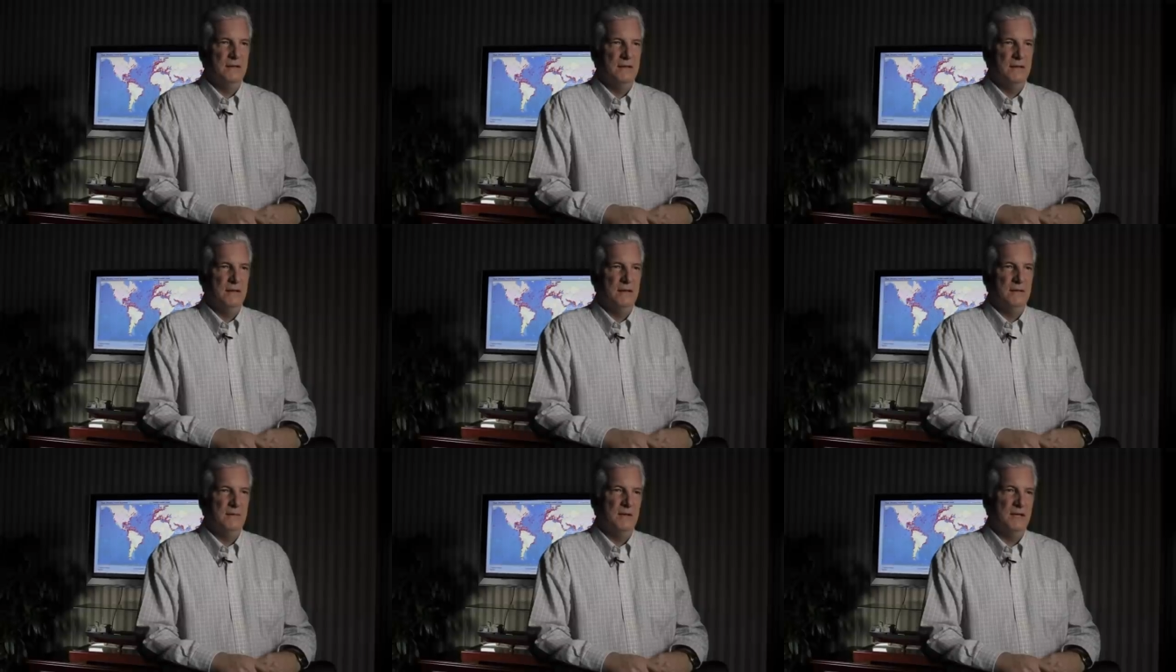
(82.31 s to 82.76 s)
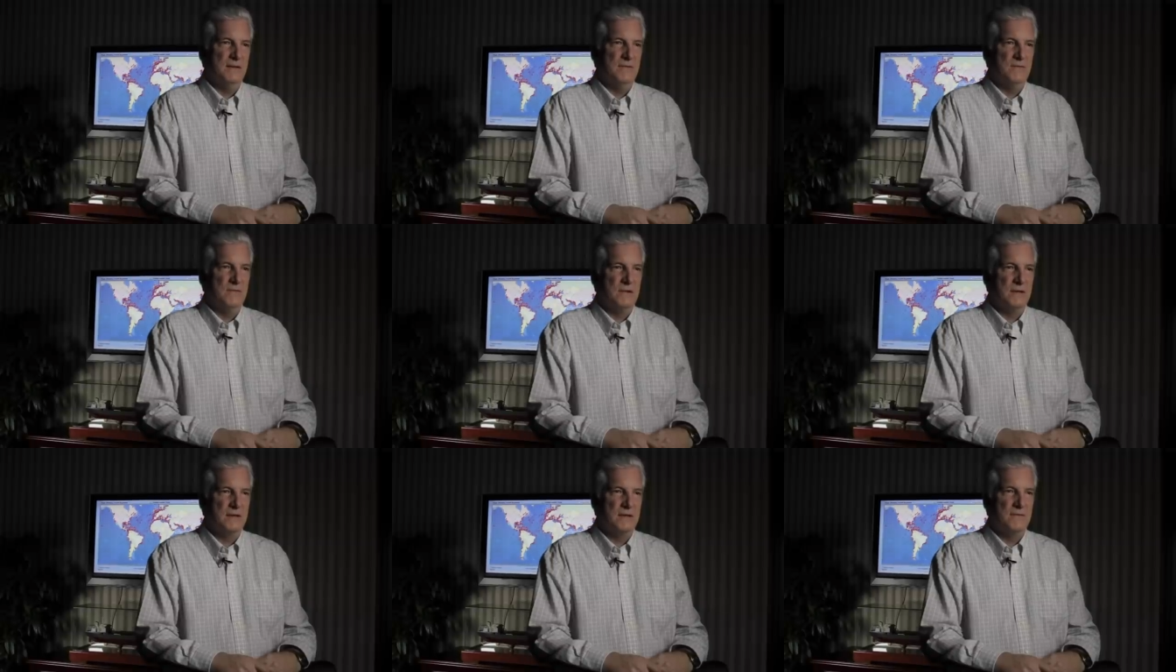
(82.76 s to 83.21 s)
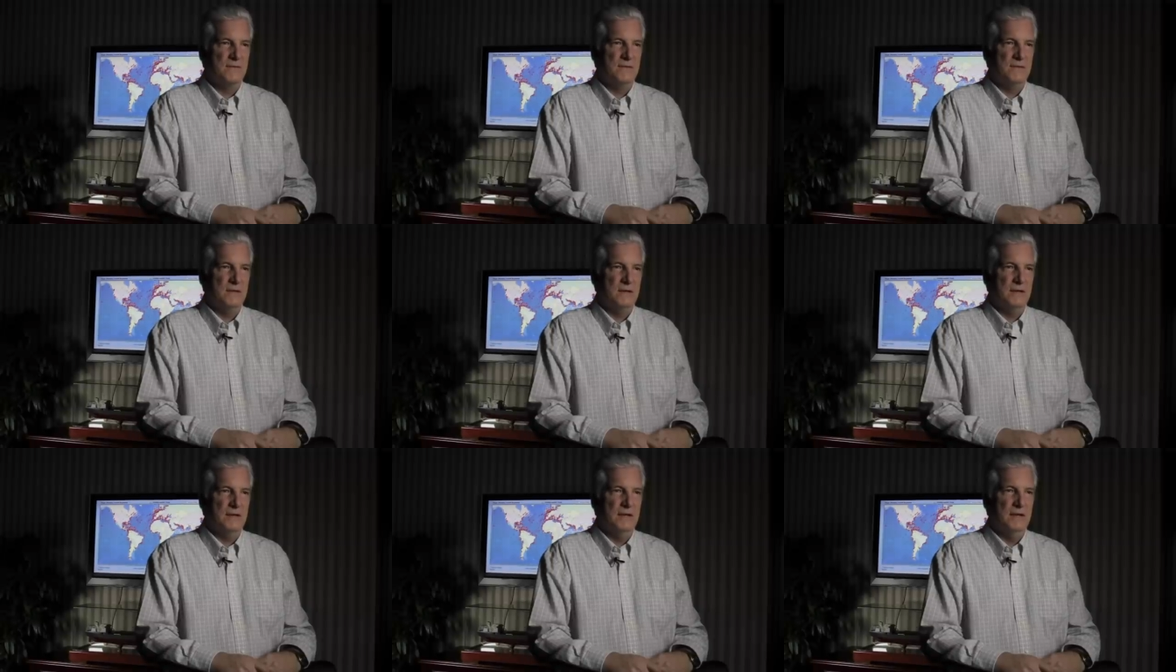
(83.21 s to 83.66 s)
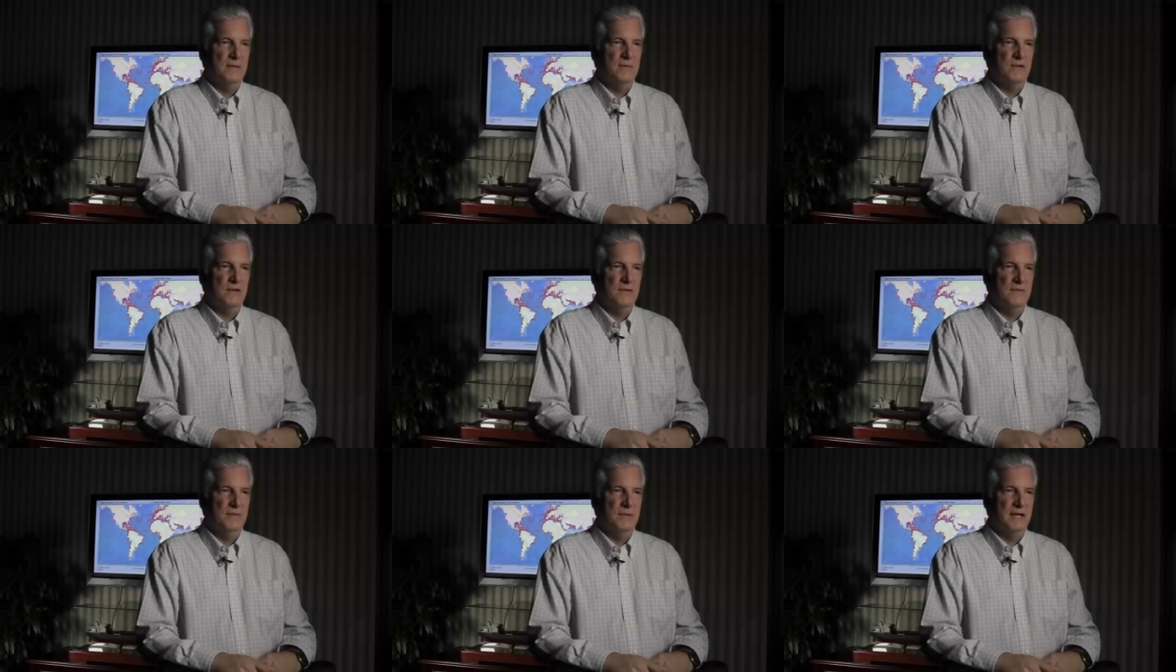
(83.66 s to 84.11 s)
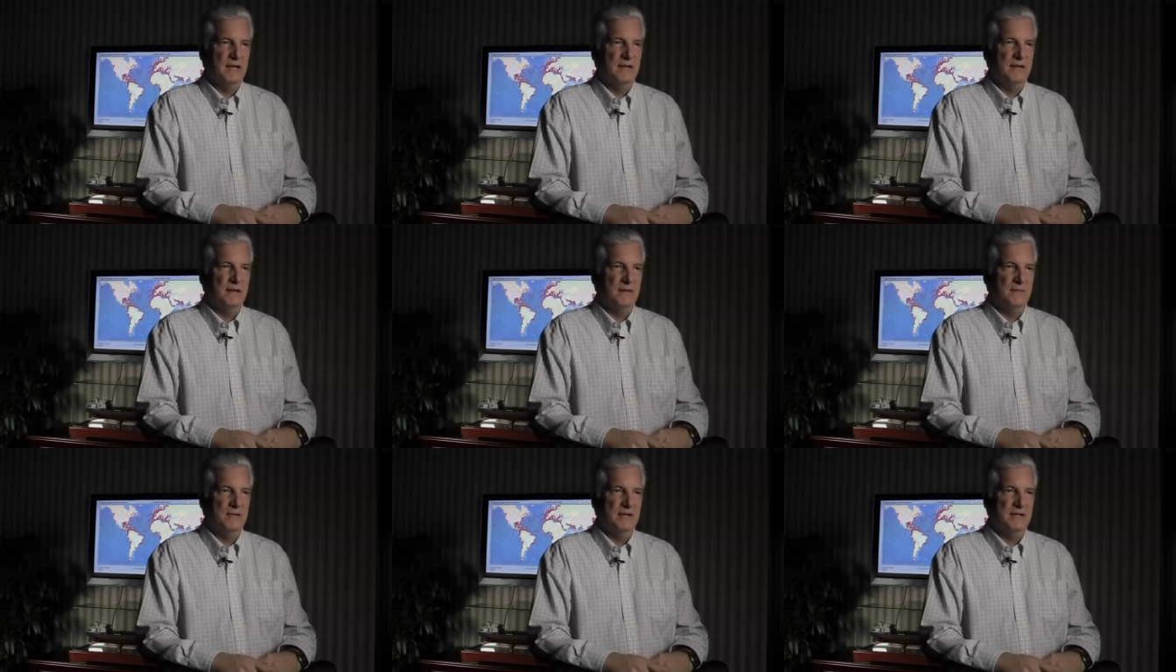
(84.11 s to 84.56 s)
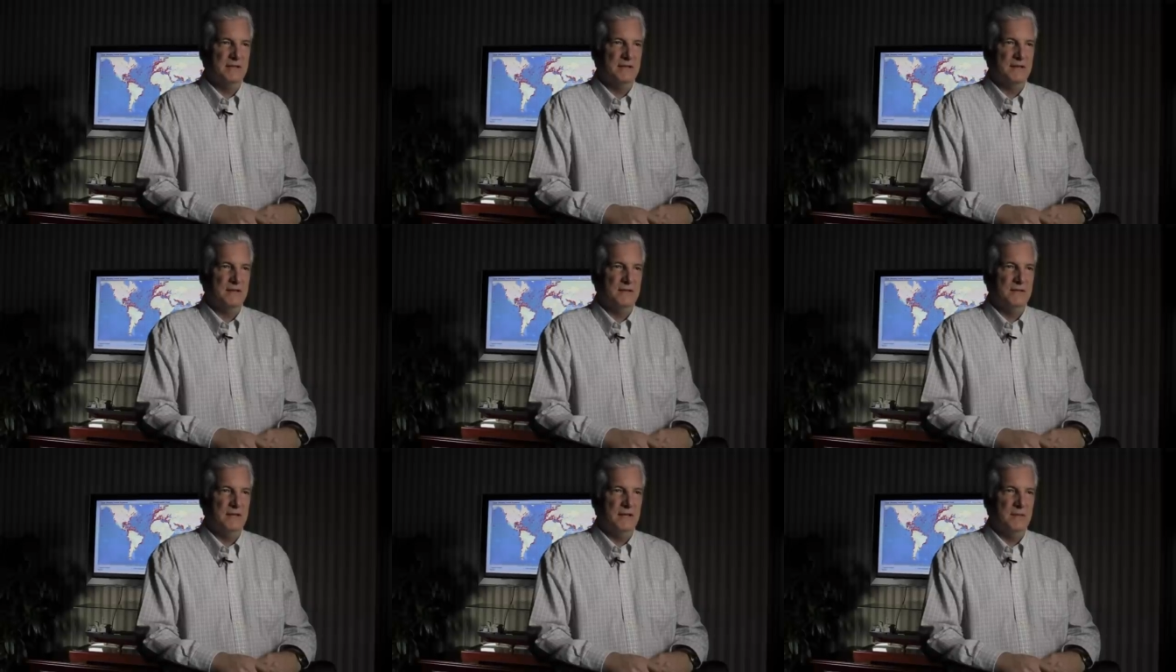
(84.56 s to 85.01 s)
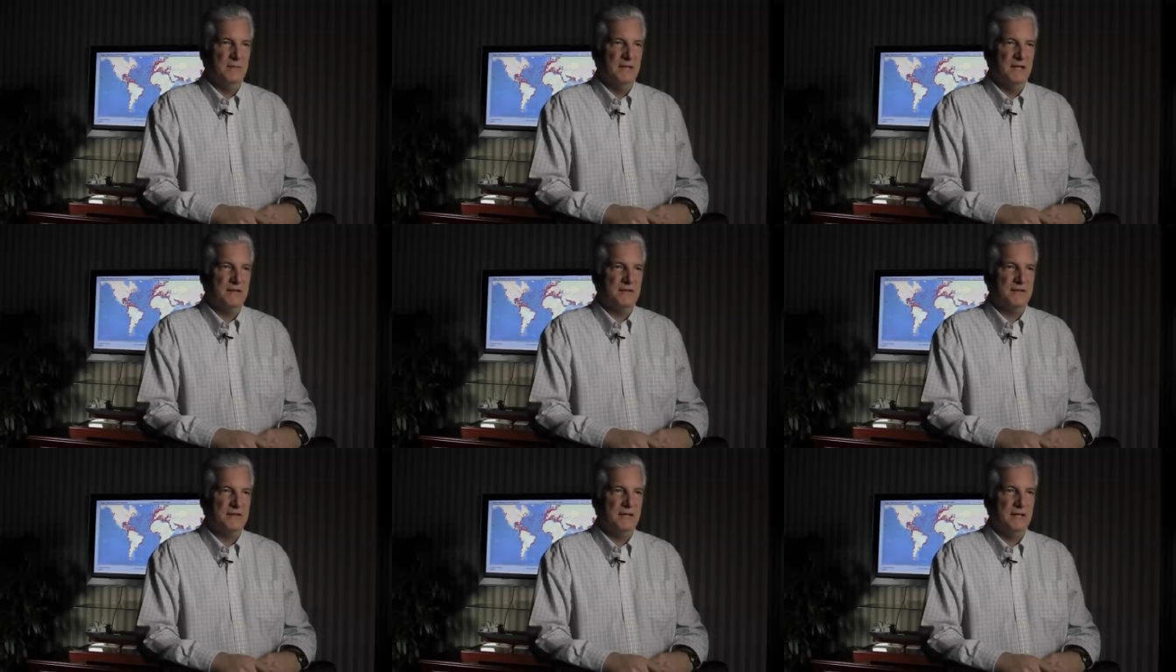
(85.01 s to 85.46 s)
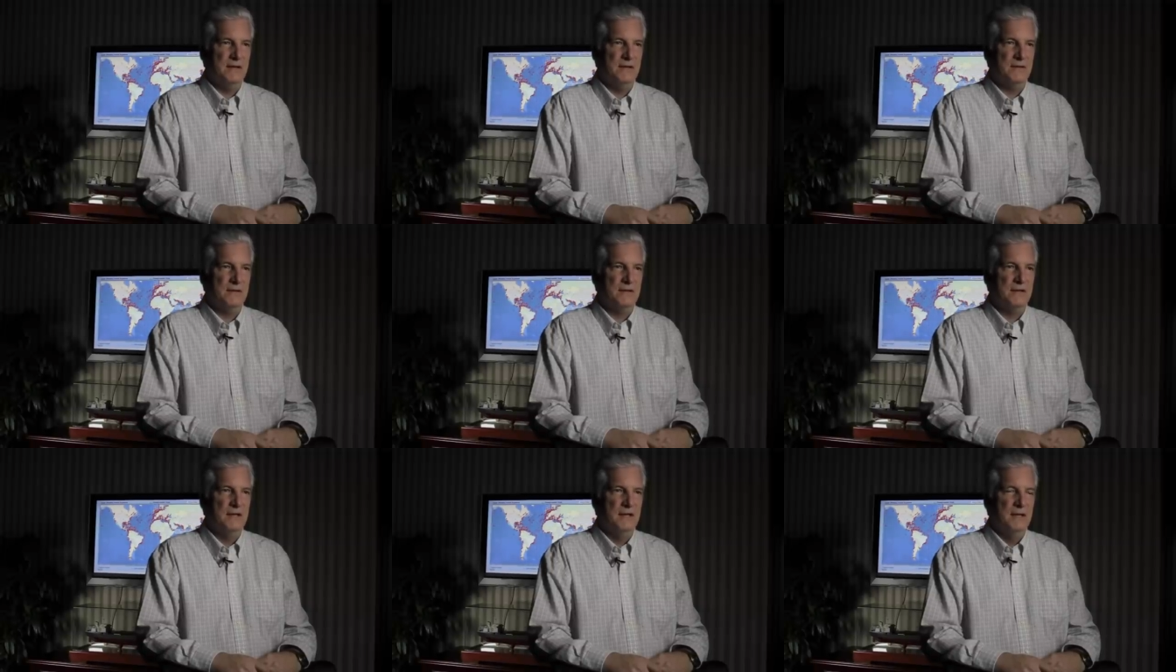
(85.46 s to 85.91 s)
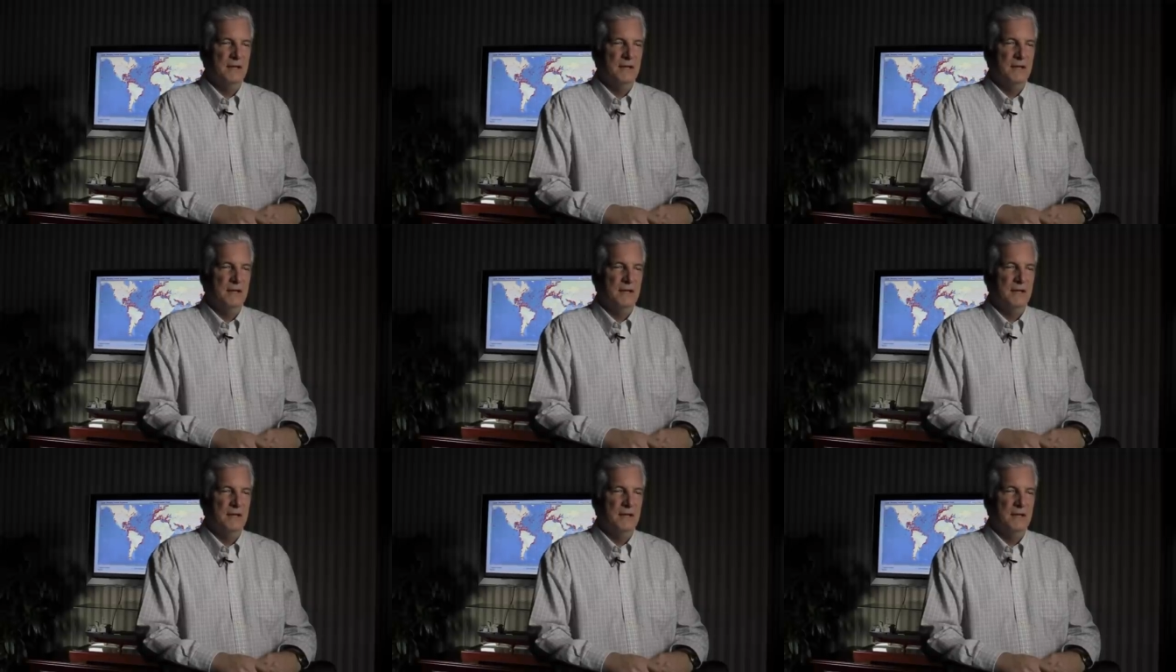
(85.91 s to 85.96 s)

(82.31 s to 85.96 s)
Um, I've worked for a number of big companies, including Bell South,